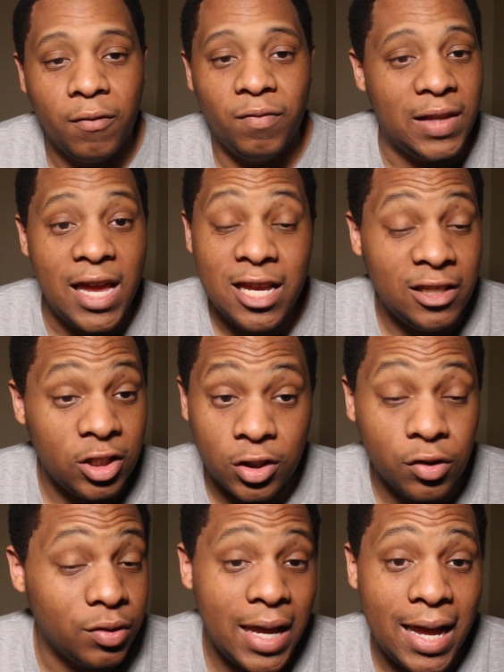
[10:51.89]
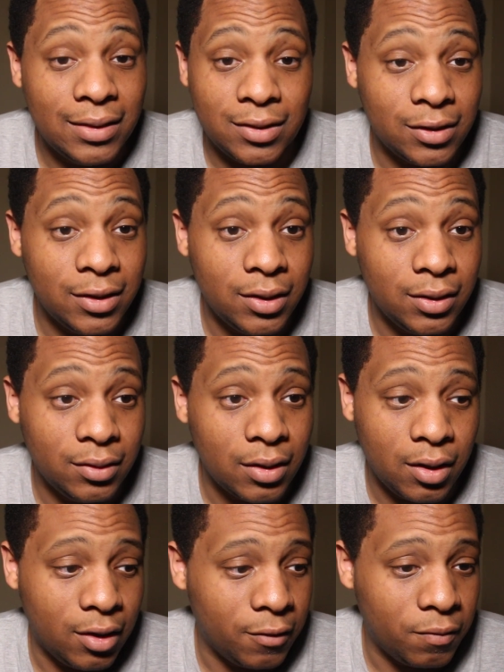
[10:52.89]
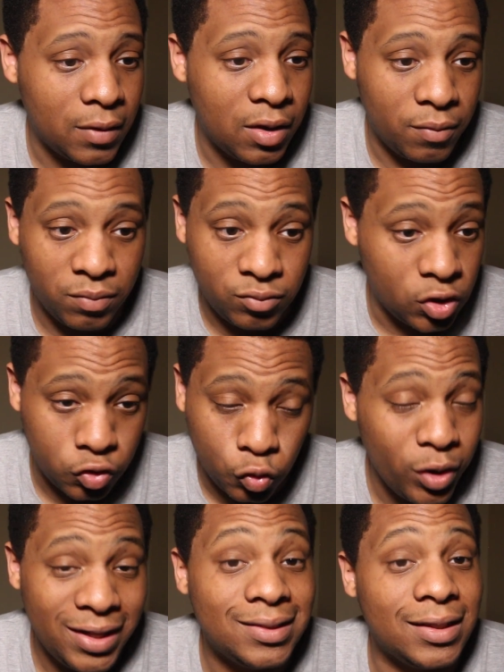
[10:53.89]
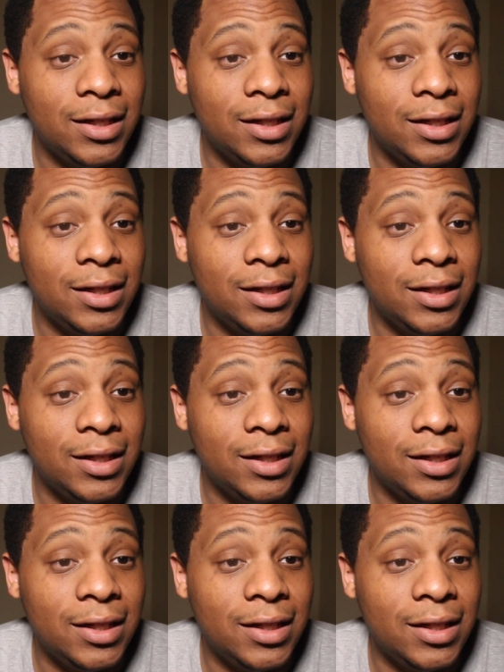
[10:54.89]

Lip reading: They kill that king, destroy his